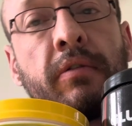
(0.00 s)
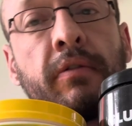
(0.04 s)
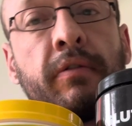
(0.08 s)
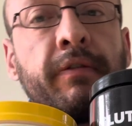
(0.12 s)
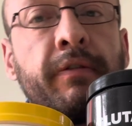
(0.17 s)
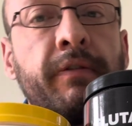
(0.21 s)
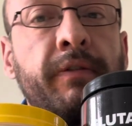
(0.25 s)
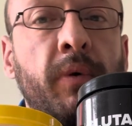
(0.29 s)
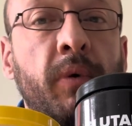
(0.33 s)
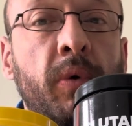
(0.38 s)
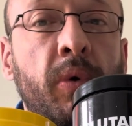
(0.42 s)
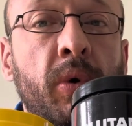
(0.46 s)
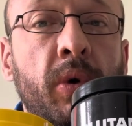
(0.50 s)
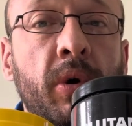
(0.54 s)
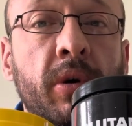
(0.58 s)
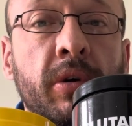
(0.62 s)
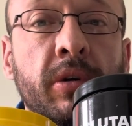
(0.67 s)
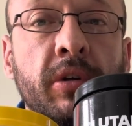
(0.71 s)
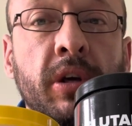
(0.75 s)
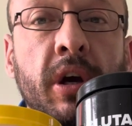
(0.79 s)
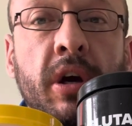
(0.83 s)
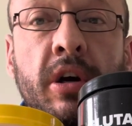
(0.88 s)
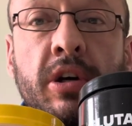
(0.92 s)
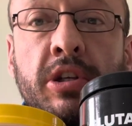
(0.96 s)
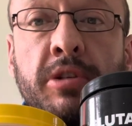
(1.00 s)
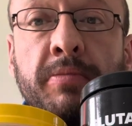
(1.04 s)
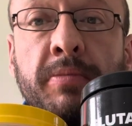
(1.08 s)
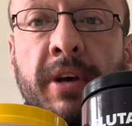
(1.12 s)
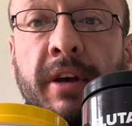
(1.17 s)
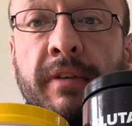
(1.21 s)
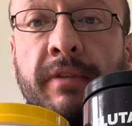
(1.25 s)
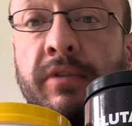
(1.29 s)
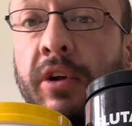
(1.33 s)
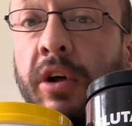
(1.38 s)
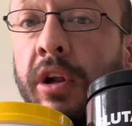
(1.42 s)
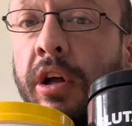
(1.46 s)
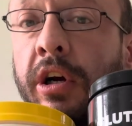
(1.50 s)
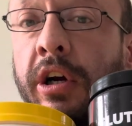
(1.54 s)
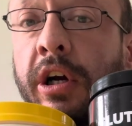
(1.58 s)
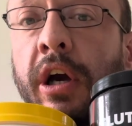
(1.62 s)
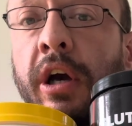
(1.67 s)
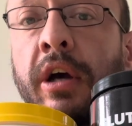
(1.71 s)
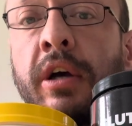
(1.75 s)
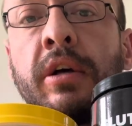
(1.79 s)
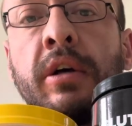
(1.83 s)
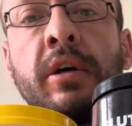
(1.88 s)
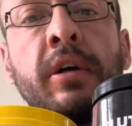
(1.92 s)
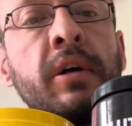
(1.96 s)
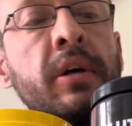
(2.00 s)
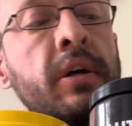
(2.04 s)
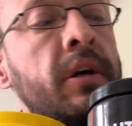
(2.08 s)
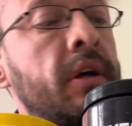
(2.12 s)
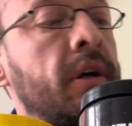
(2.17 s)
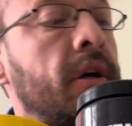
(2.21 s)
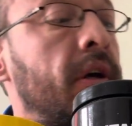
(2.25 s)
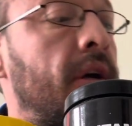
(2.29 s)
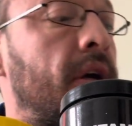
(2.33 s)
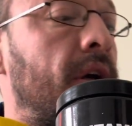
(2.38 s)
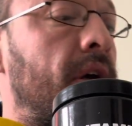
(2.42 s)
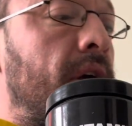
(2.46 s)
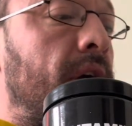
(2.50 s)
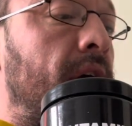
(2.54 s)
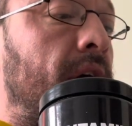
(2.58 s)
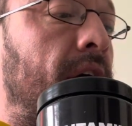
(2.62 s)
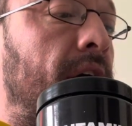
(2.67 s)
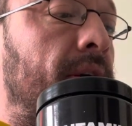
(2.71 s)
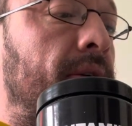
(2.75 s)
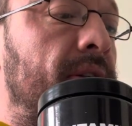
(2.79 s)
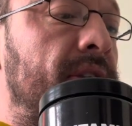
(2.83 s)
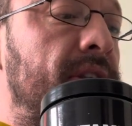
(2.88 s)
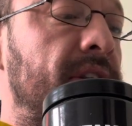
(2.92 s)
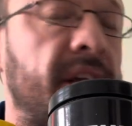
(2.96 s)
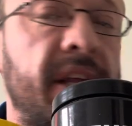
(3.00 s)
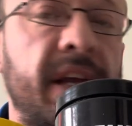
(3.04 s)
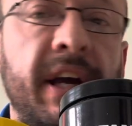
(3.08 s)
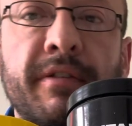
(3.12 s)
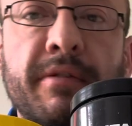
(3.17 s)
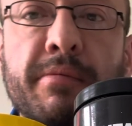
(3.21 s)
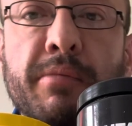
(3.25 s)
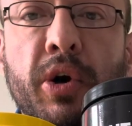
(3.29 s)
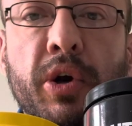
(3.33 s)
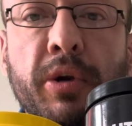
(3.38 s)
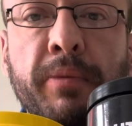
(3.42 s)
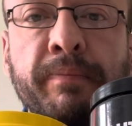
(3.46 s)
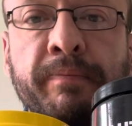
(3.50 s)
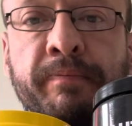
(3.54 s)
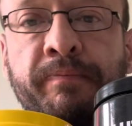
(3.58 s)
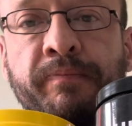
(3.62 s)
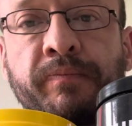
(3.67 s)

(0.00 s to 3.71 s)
4 years, if not longer. Take that every morning.